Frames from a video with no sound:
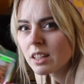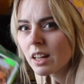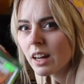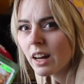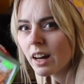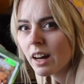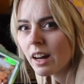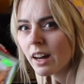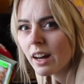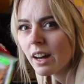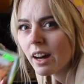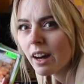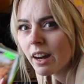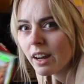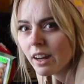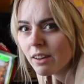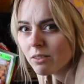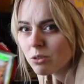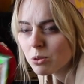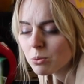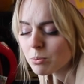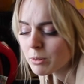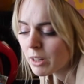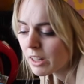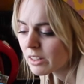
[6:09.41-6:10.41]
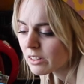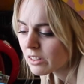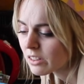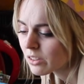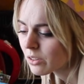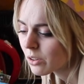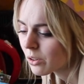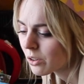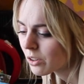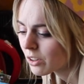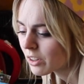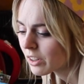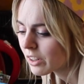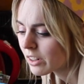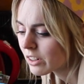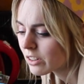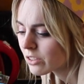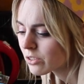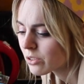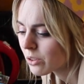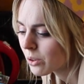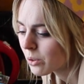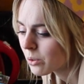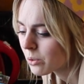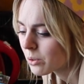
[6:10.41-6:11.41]
I have to plant it earlier
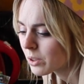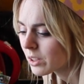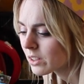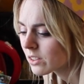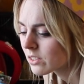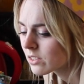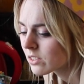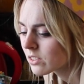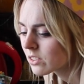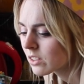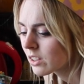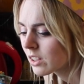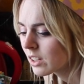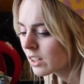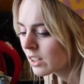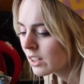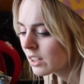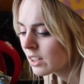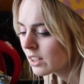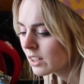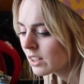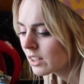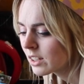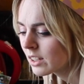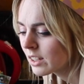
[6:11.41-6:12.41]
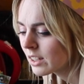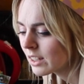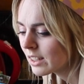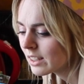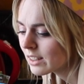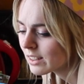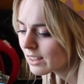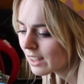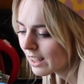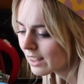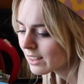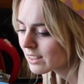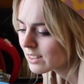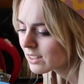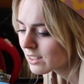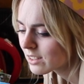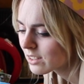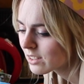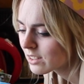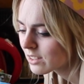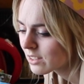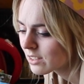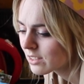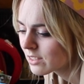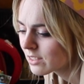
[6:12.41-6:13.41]
so it
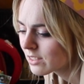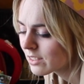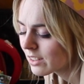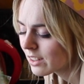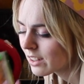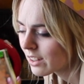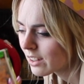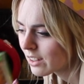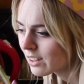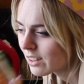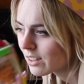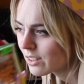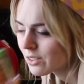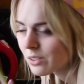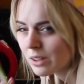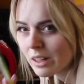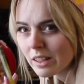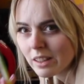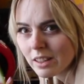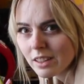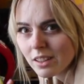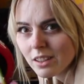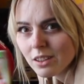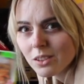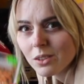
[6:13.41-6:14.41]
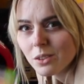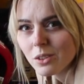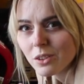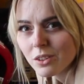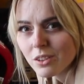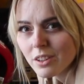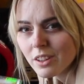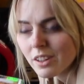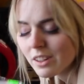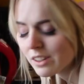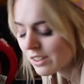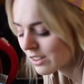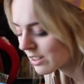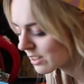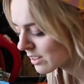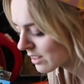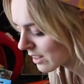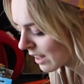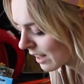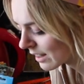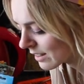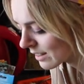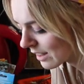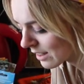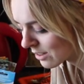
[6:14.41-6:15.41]
gets ready earlier,
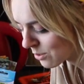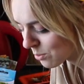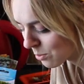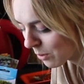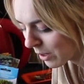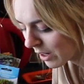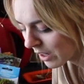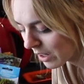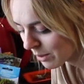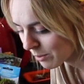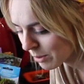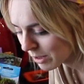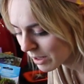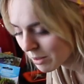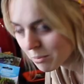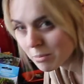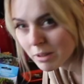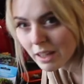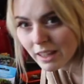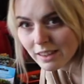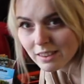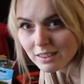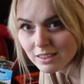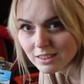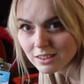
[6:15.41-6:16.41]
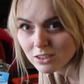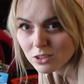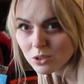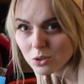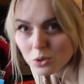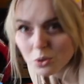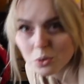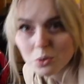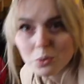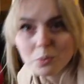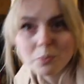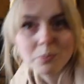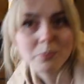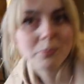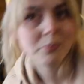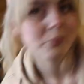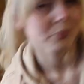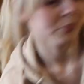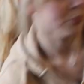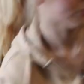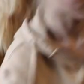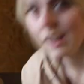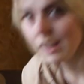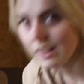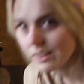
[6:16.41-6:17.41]
and that's why I'm gonna plant this too.
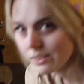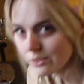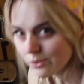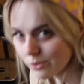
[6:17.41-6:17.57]
And